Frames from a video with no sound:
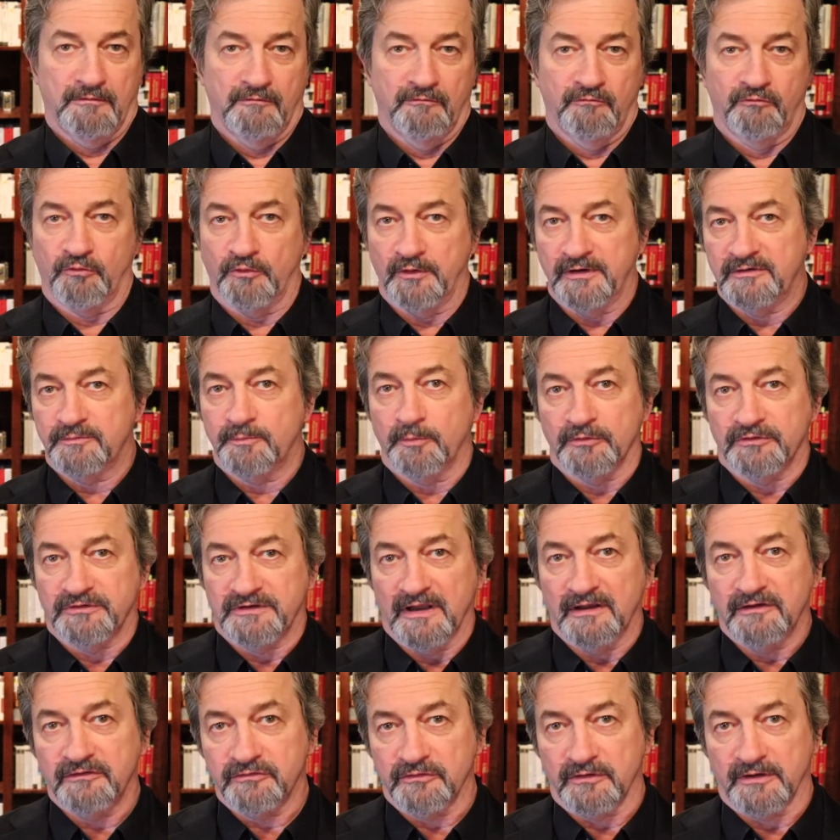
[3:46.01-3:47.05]
For each
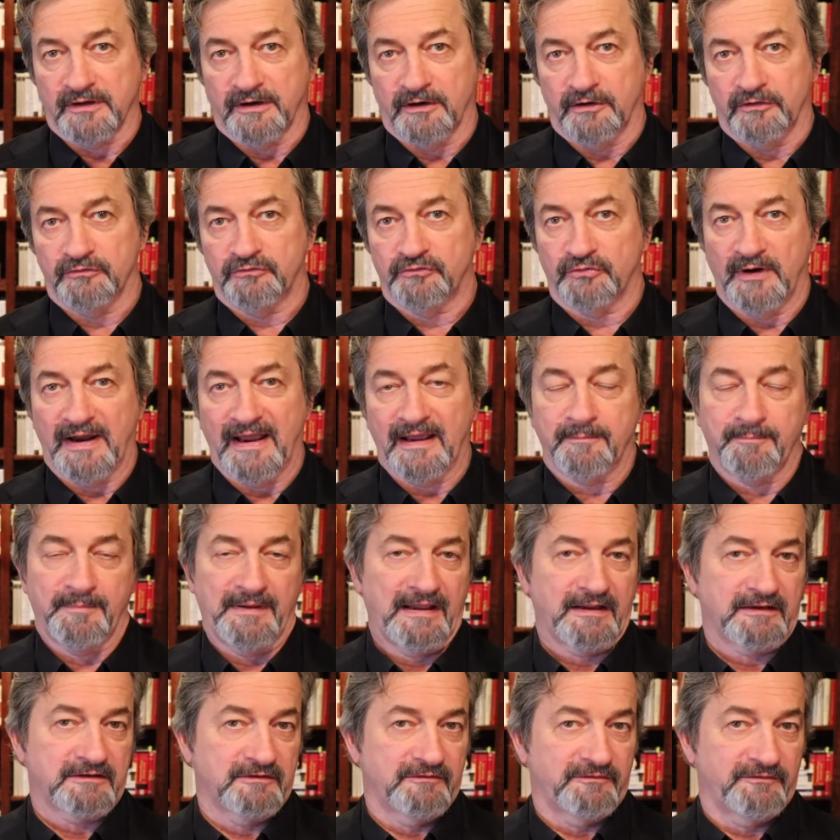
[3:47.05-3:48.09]
potential error, track
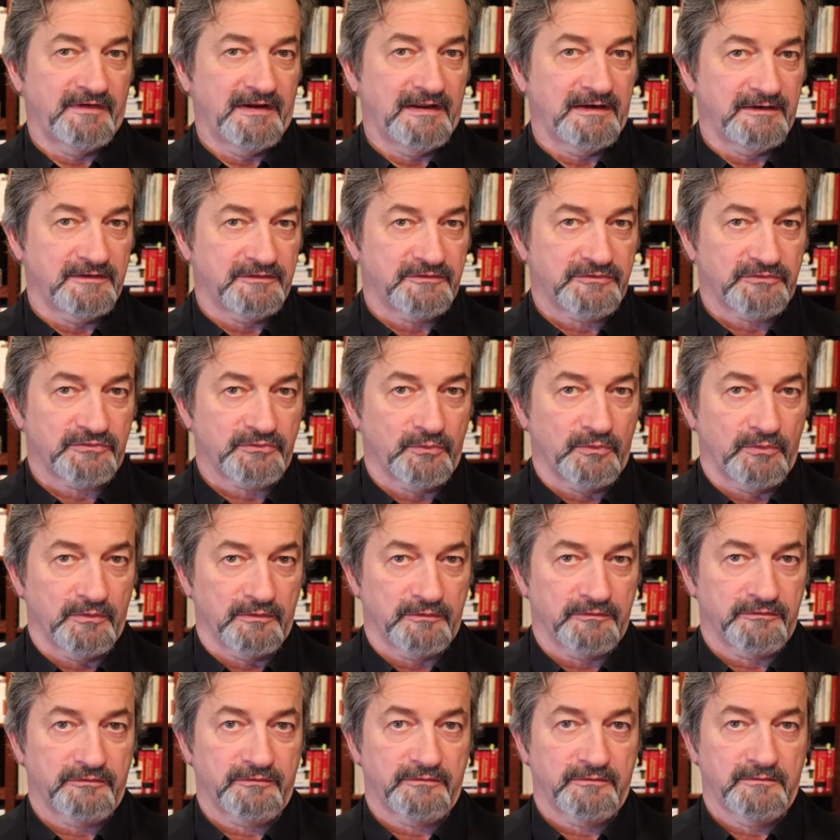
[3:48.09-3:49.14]
back to find its
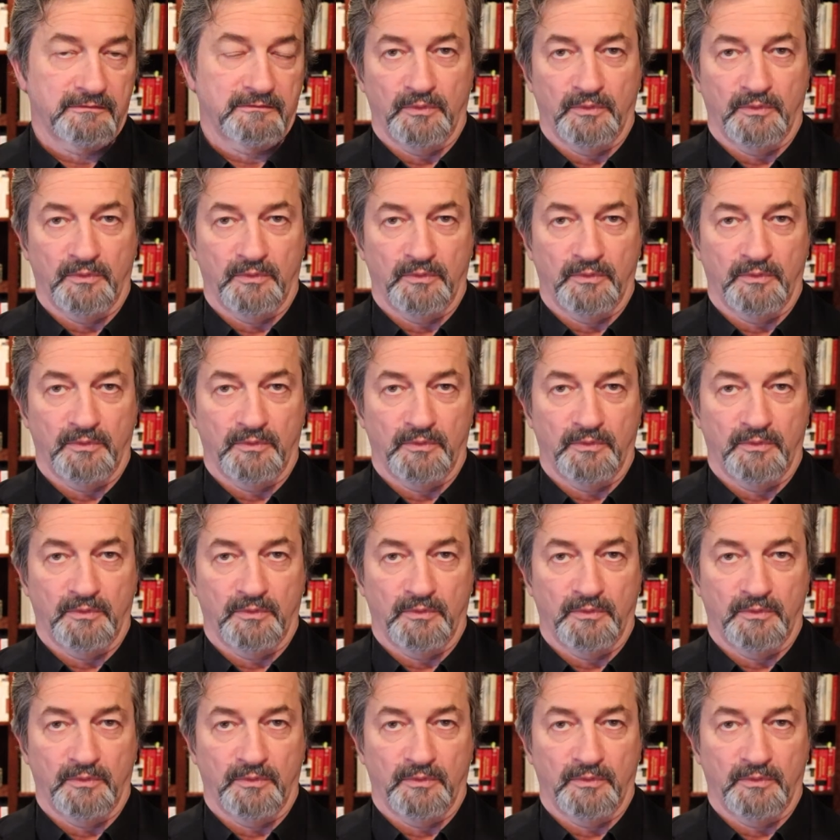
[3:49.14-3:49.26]
source.